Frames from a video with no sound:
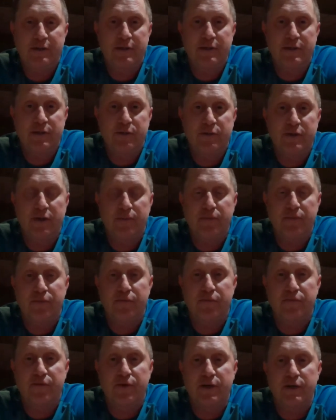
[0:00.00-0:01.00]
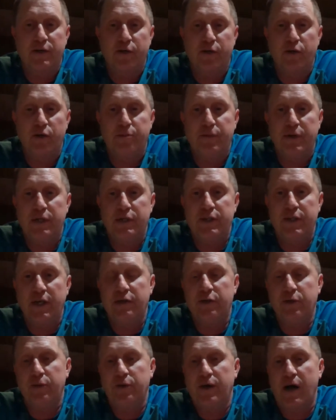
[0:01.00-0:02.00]
just do something for fun, go to
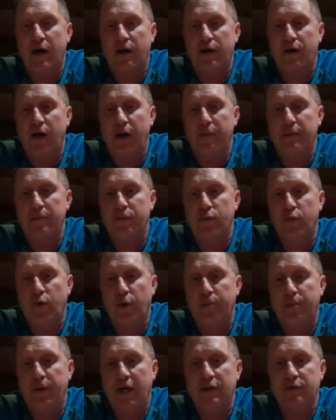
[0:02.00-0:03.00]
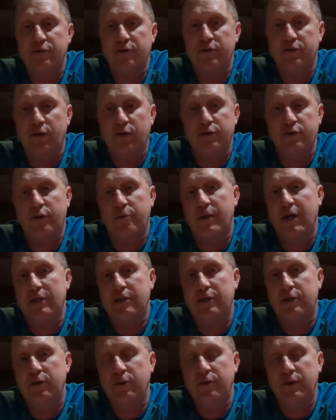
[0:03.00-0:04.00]
PGAtour.com and pull up past results and go
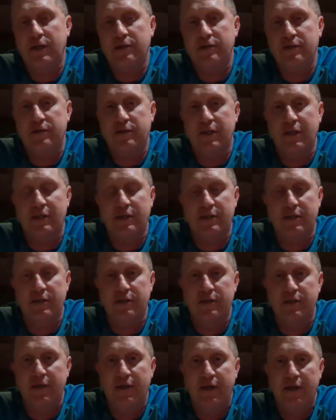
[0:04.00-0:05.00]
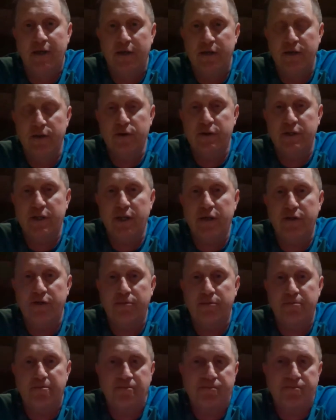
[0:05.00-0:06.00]
back to 2006, and you're going to see
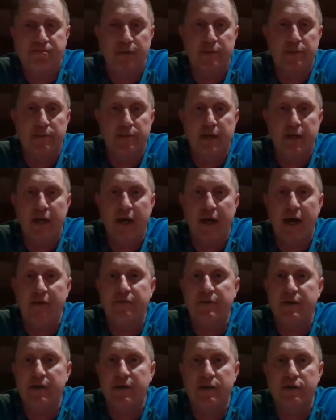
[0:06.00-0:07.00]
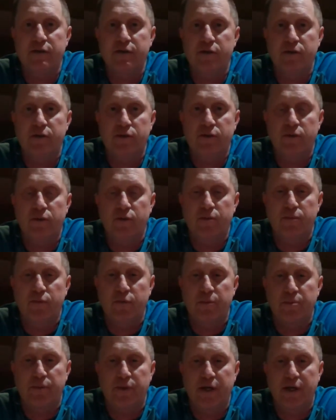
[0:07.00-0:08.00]
probably a half a dozen or
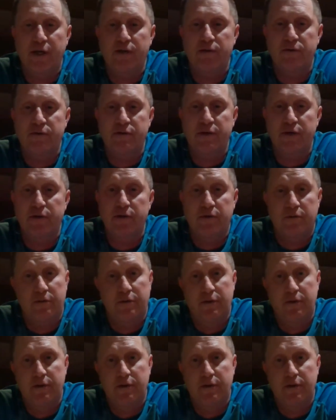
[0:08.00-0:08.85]
more players that are